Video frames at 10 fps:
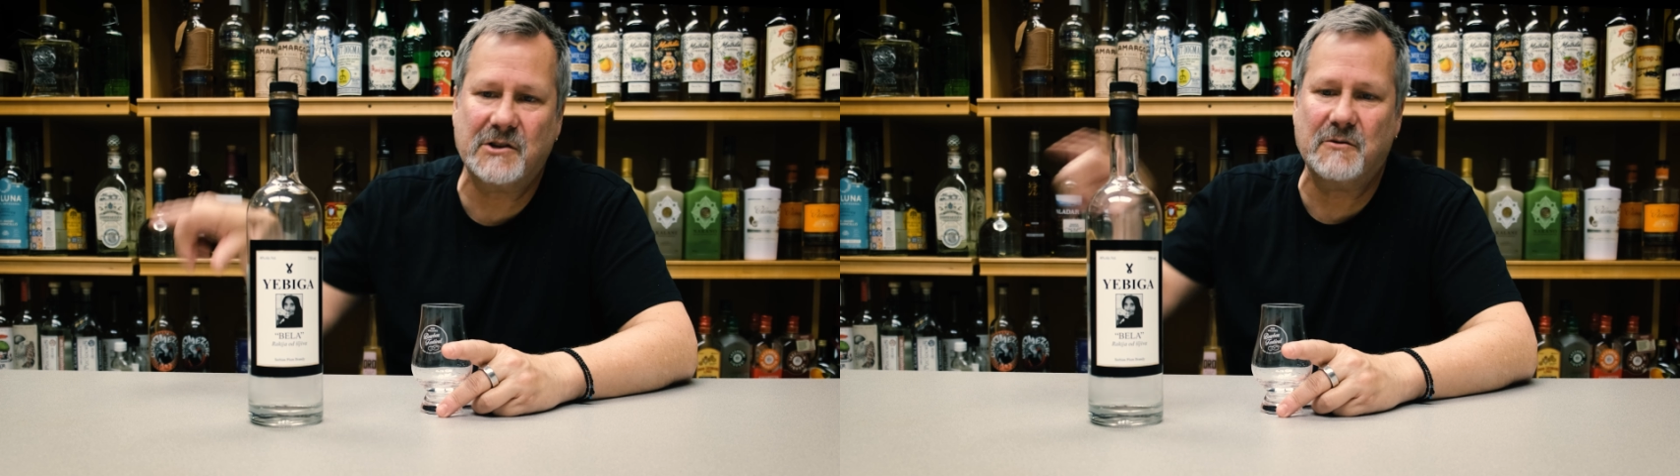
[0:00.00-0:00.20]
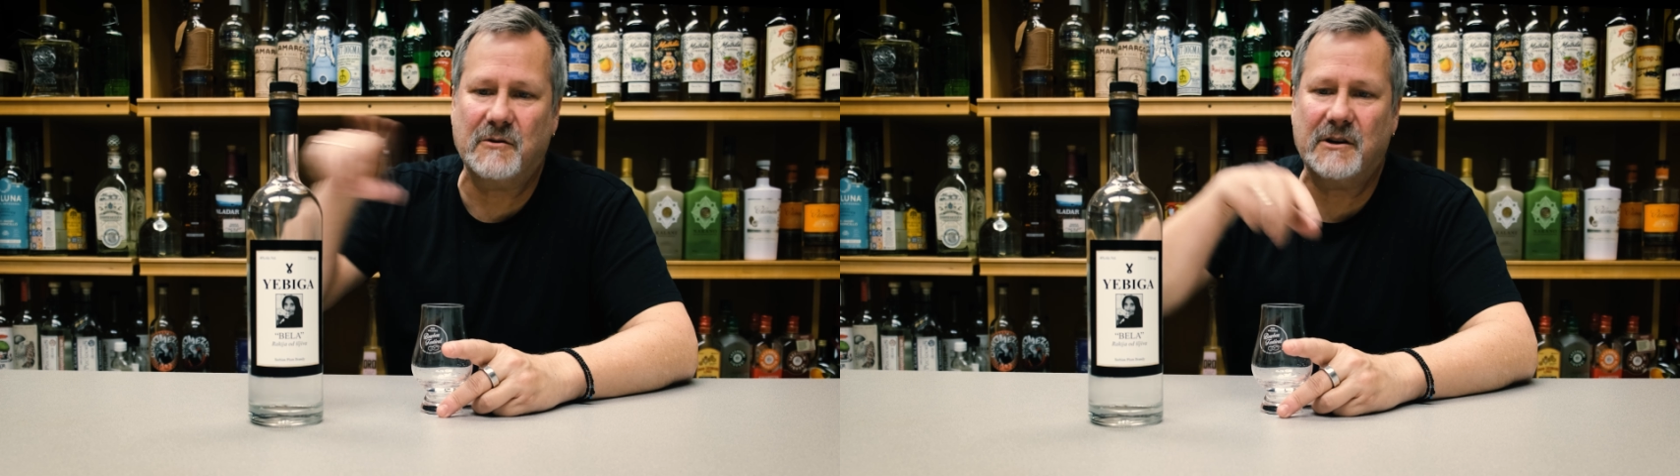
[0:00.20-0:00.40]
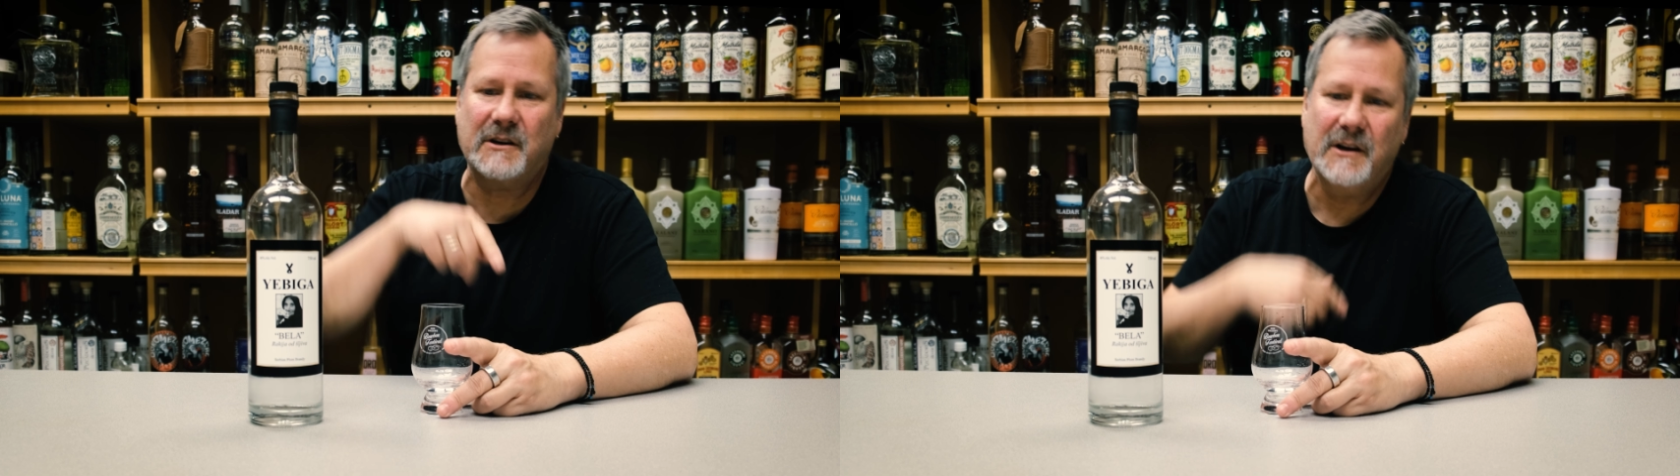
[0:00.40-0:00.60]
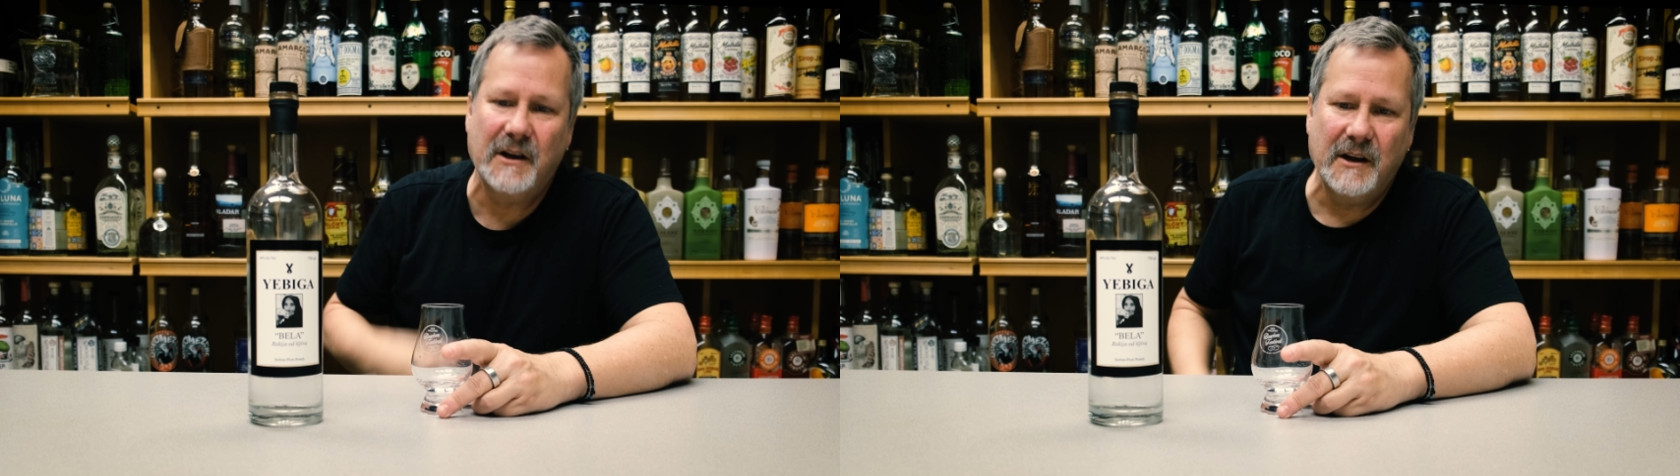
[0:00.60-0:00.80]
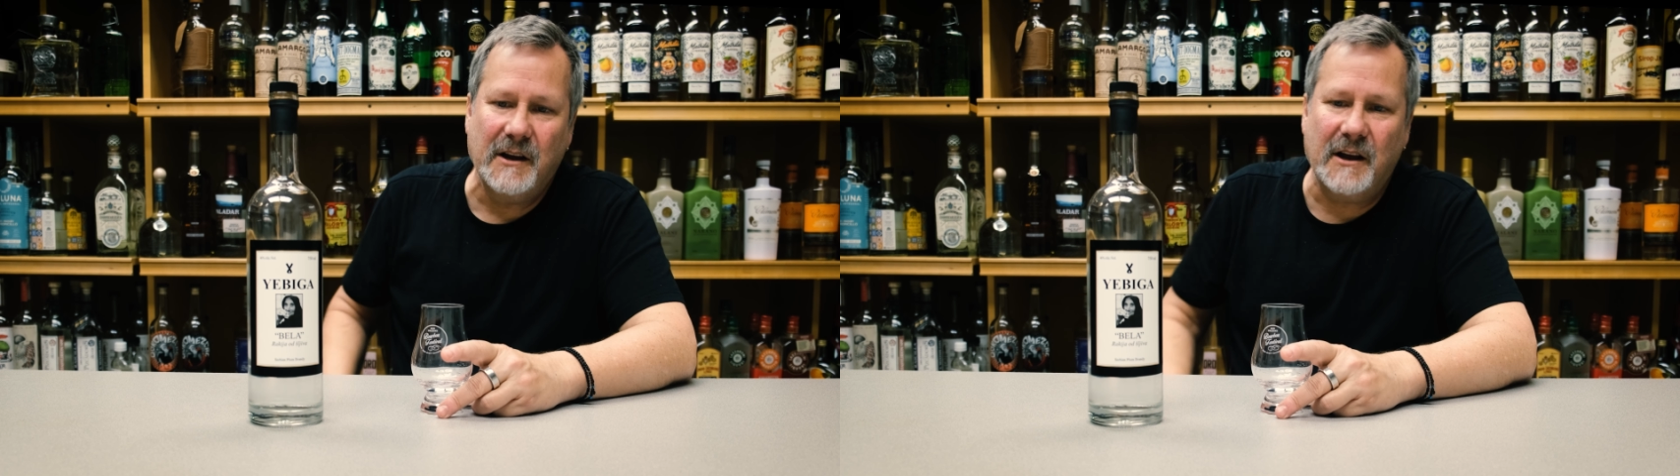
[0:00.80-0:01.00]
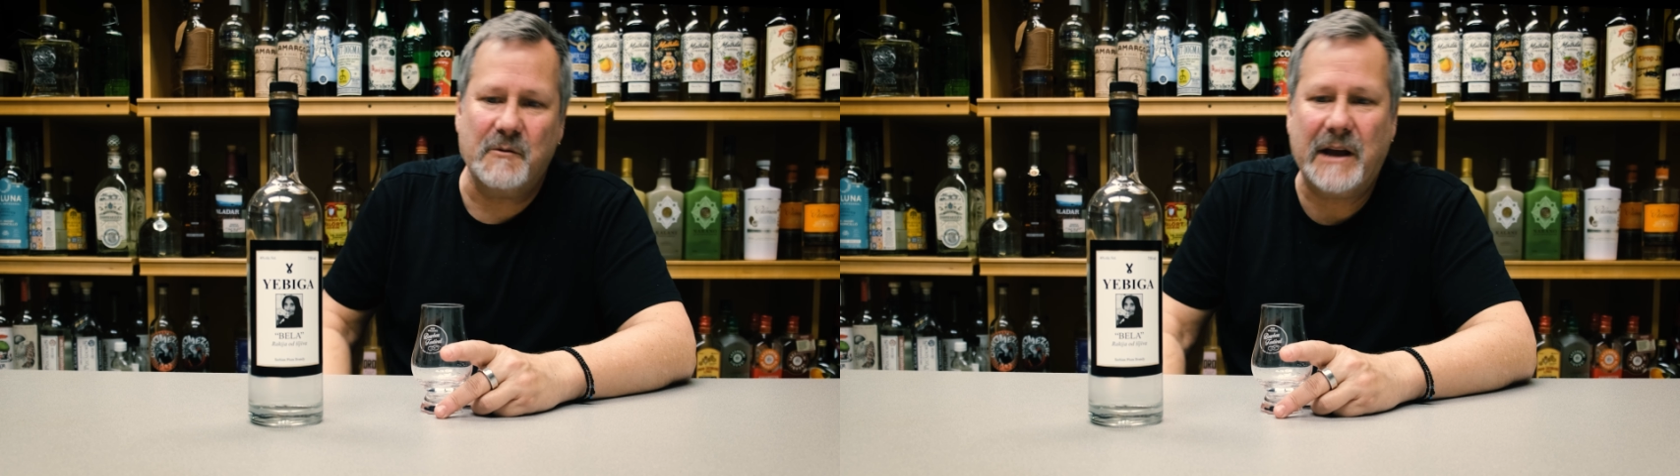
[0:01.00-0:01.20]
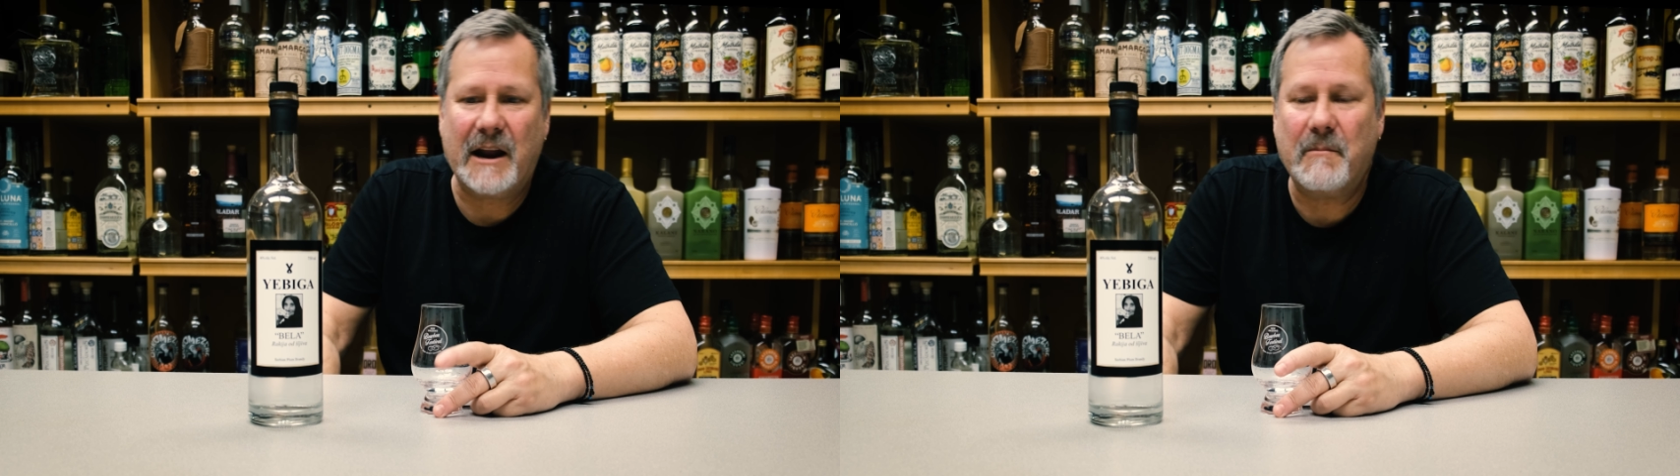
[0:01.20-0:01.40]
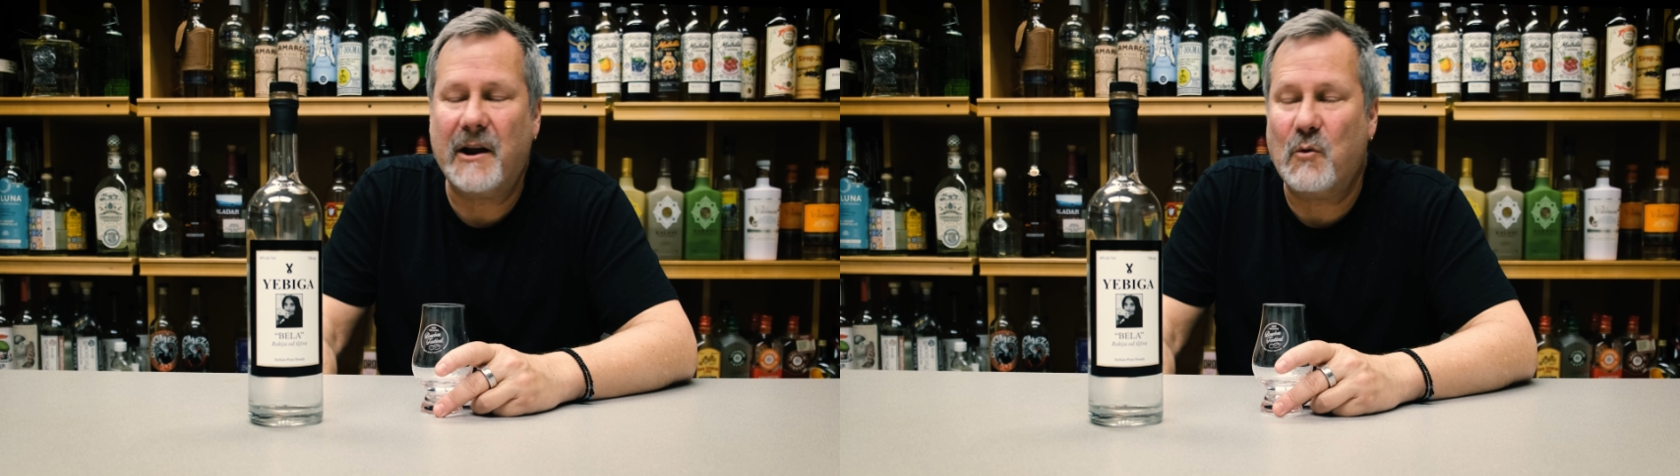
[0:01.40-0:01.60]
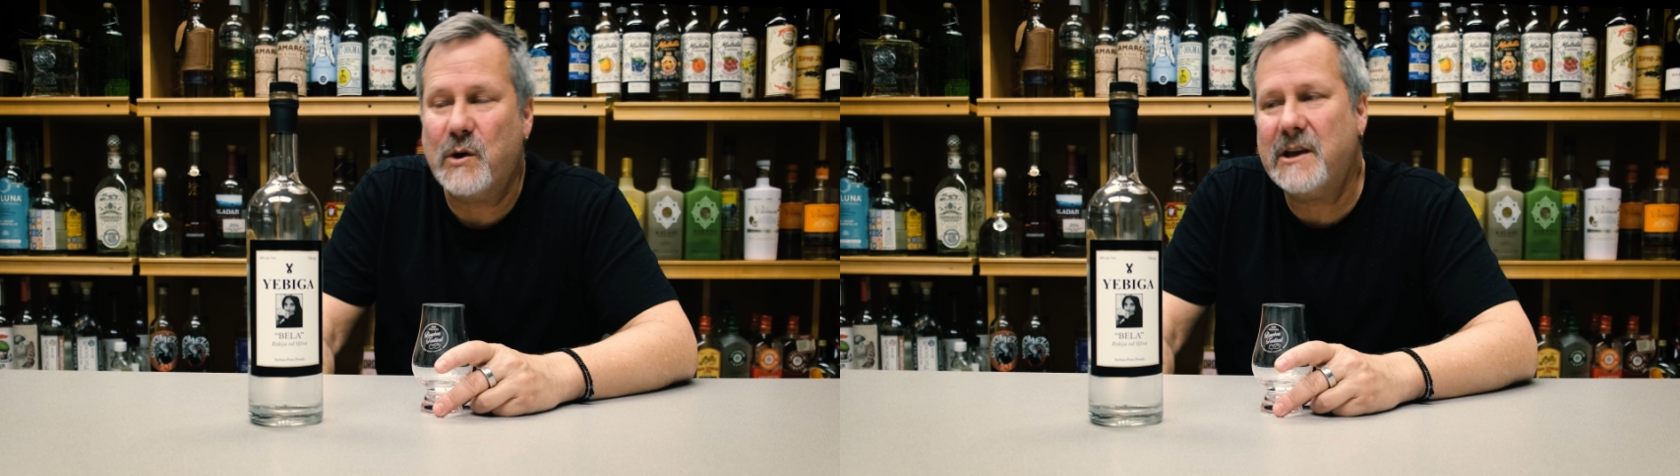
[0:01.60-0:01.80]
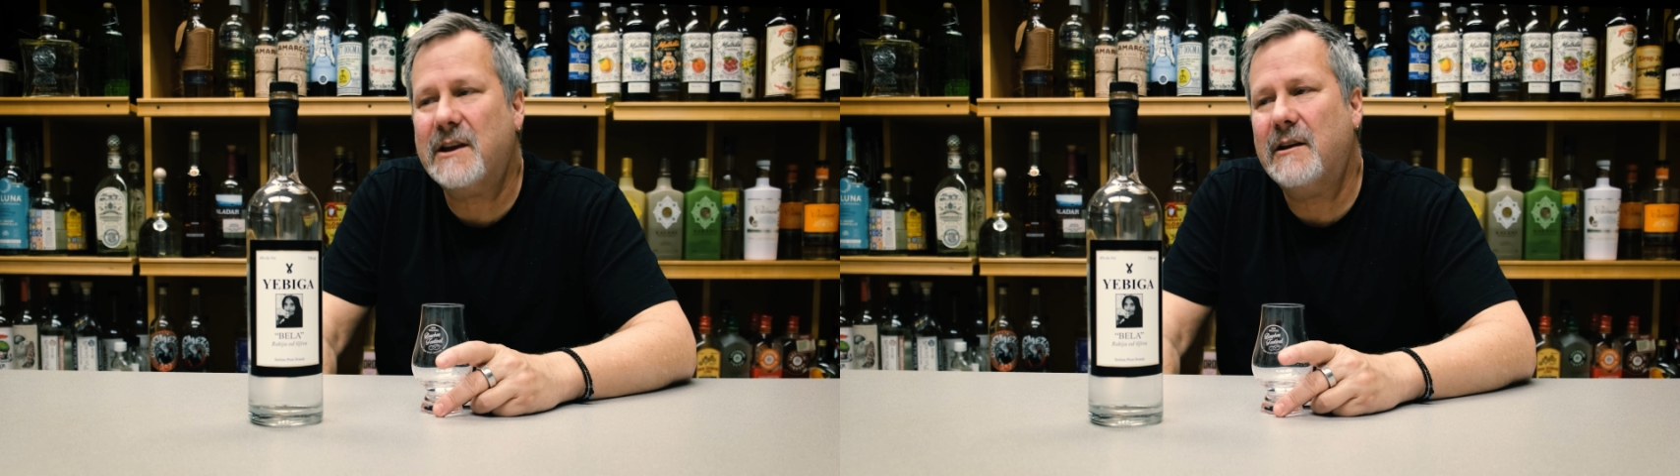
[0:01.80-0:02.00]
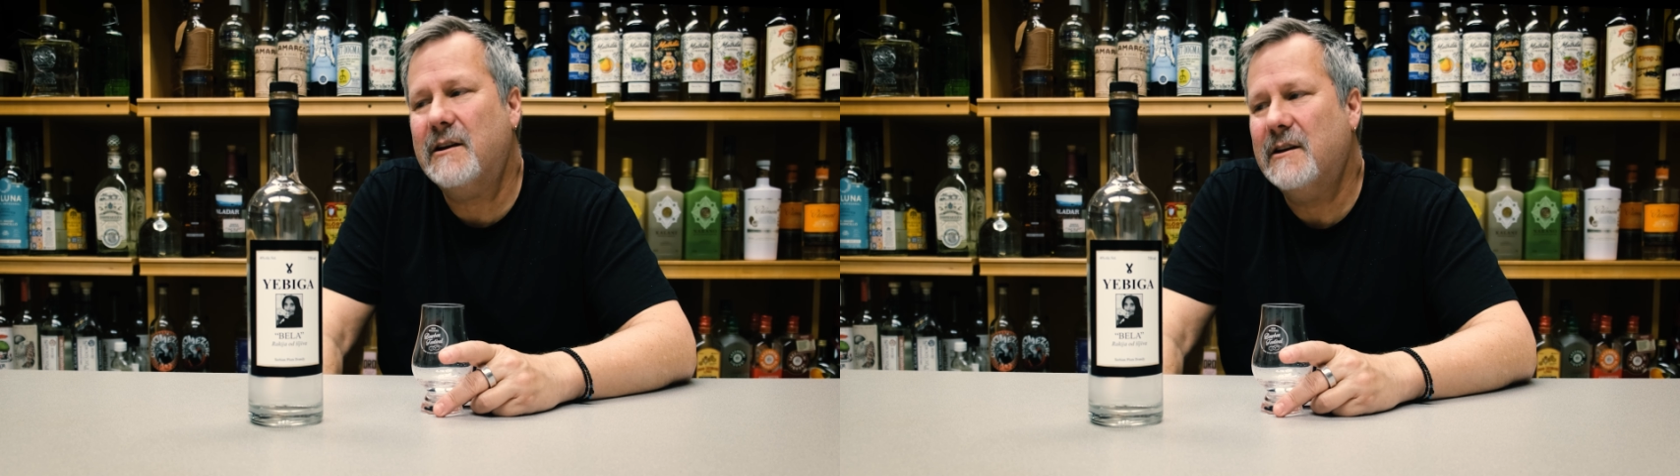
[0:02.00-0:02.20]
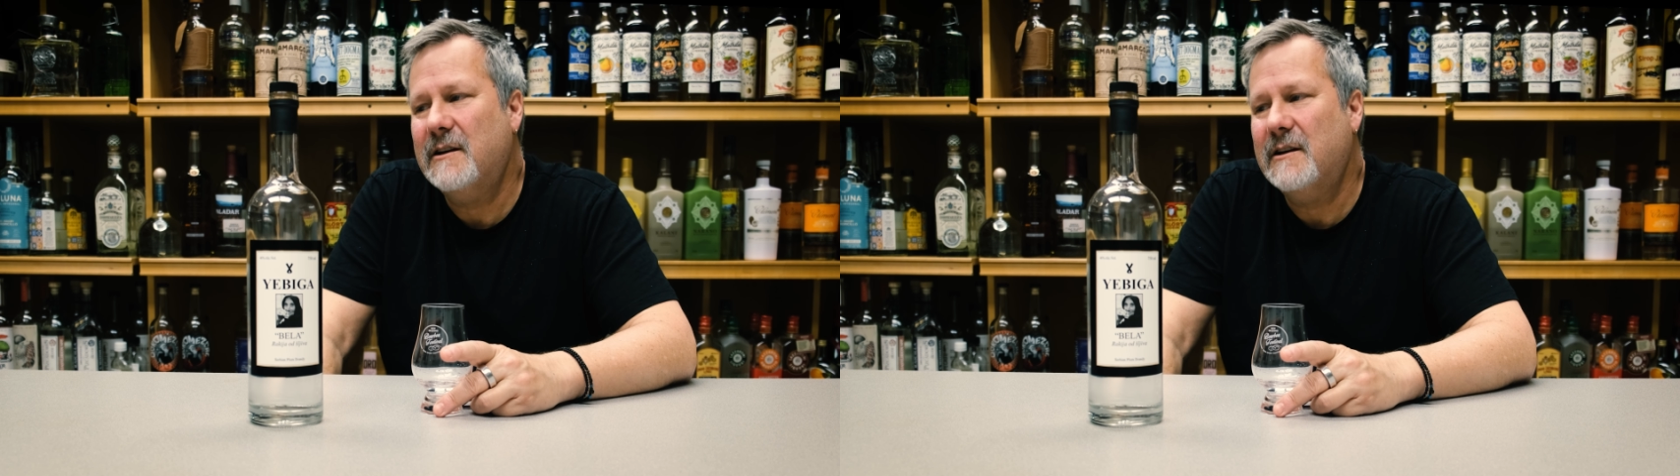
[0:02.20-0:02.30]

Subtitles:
tour, and we had about a week